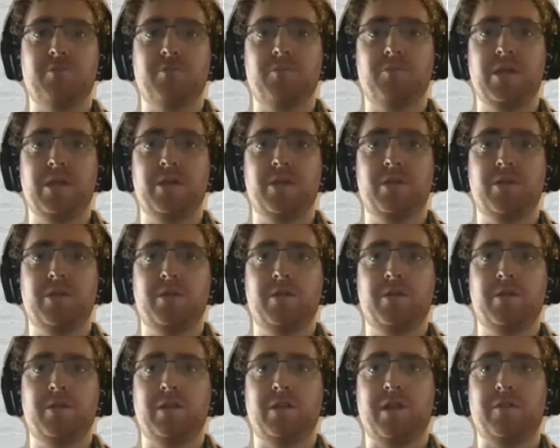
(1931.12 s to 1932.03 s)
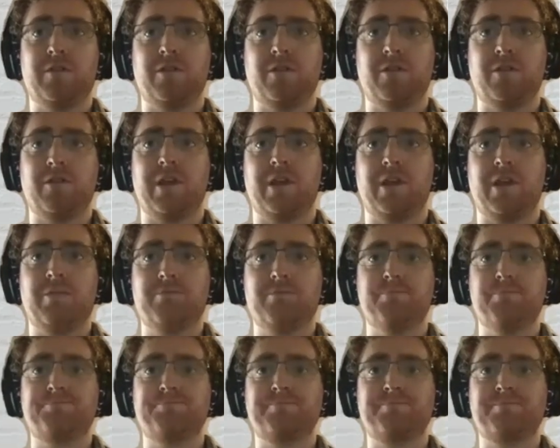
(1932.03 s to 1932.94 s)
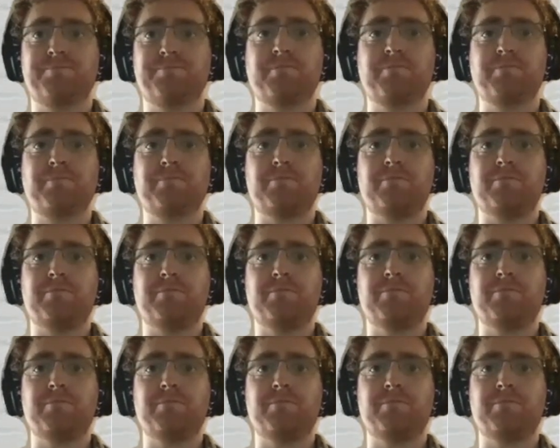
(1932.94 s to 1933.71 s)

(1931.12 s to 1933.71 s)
in the wiki that they've got there.